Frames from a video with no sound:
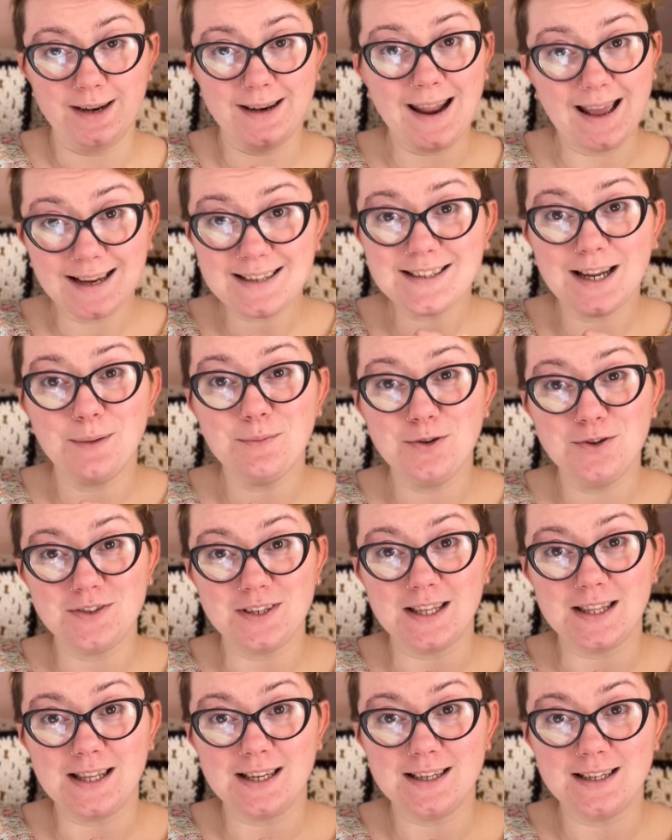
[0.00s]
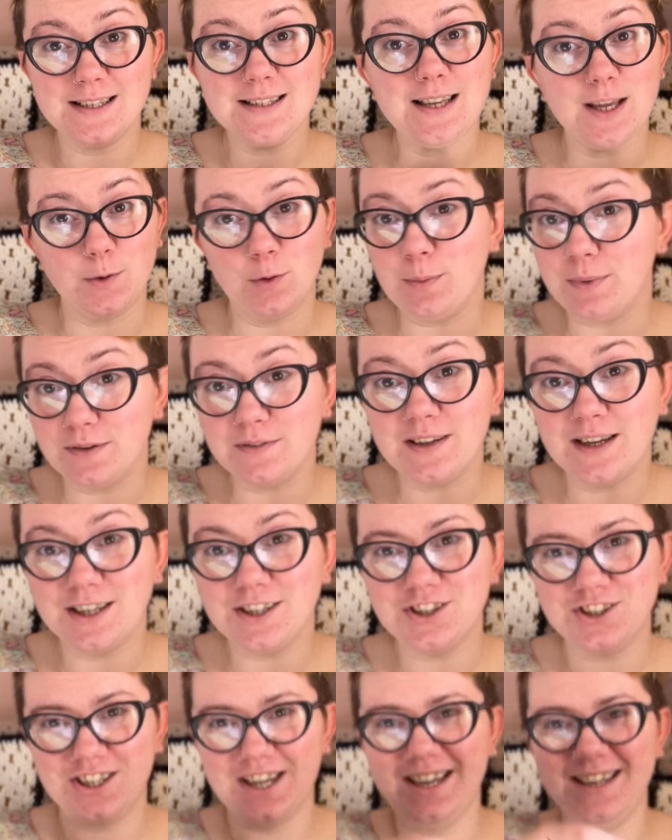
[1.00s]
Next time you see this, it will be
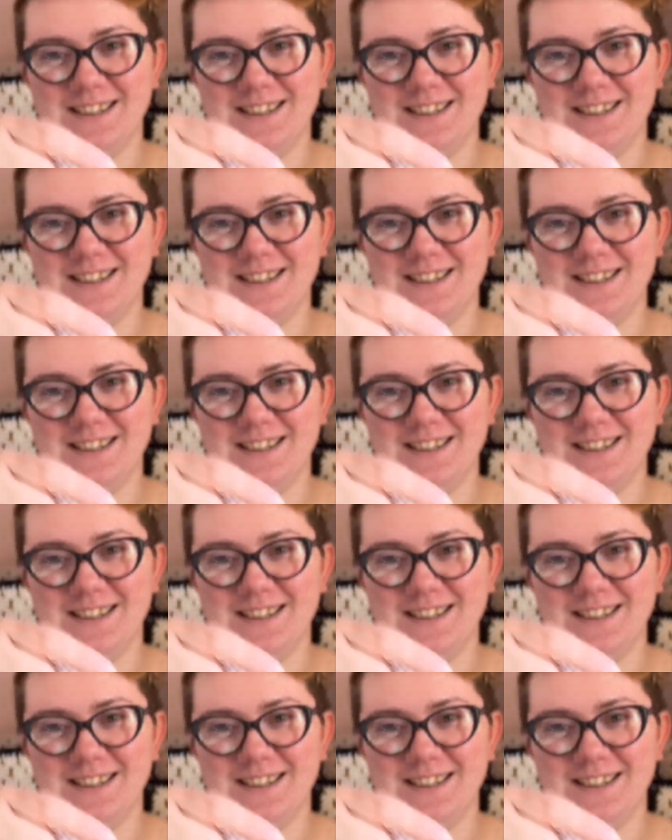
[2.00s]
finished.